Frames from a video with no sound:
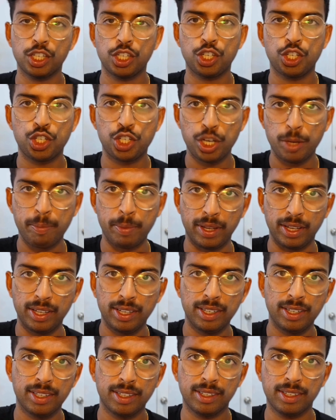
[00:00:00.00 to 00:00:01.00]

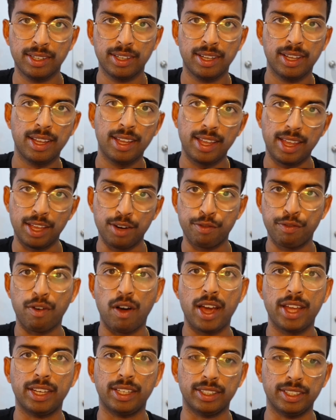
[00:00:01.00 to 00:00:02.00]
shipping, and
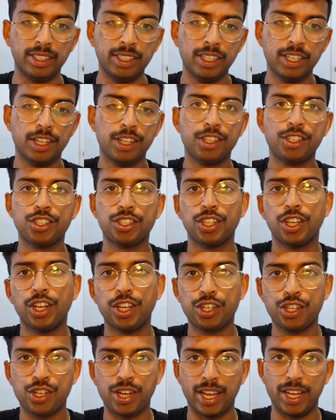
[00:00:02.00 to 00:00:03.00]
finally,
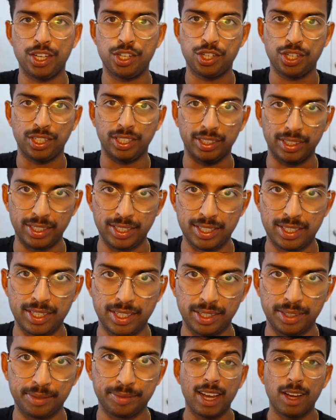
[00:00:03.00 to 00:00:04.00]
search engine
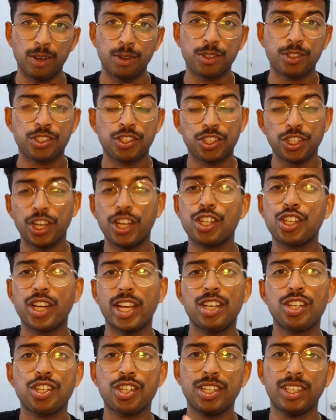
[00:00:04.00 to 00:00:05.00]
listing. Now, search
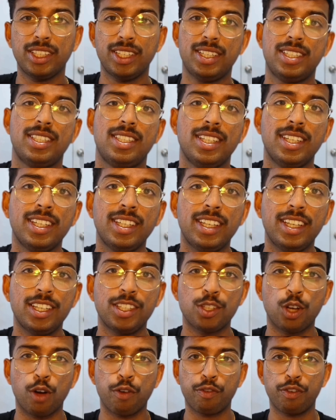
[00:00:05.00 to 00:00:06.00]
engine listing
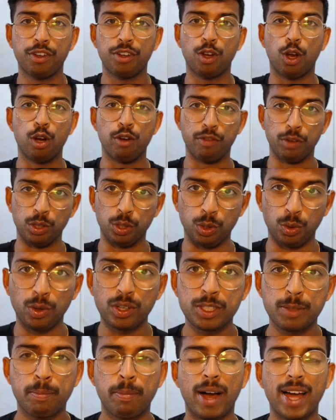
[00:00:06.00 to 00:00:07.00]
is often
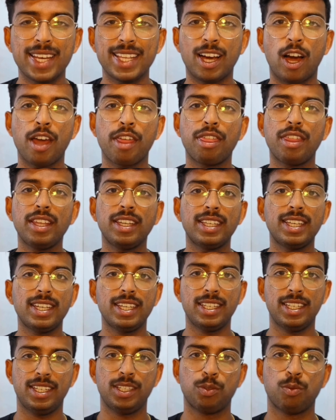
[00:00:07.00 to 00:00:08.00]
overlooked, but I think
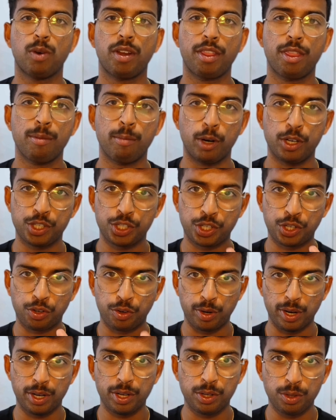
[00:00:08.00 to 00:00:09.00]
it is one of the most
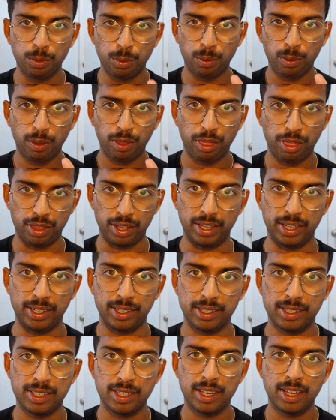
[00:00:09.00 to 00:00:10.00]
critical
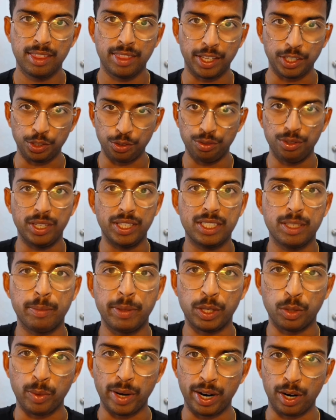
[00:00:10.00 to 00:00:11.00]
things that you need to
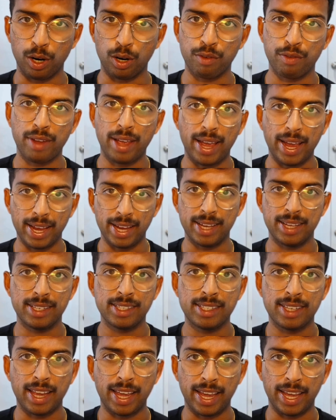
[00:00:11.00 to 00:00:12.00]
be aware of
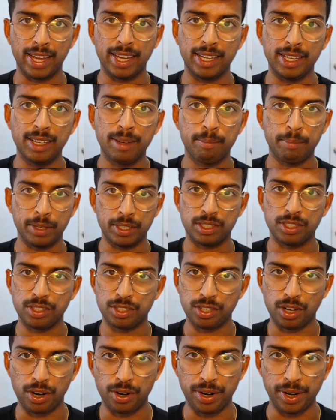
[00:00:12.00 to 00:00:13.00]
as a
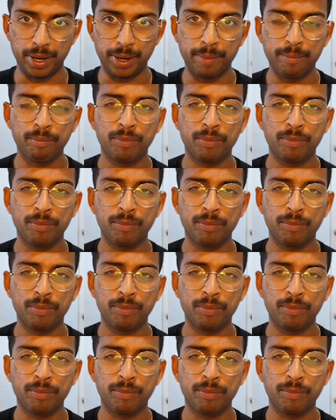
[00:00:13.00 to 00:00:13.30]
business owner.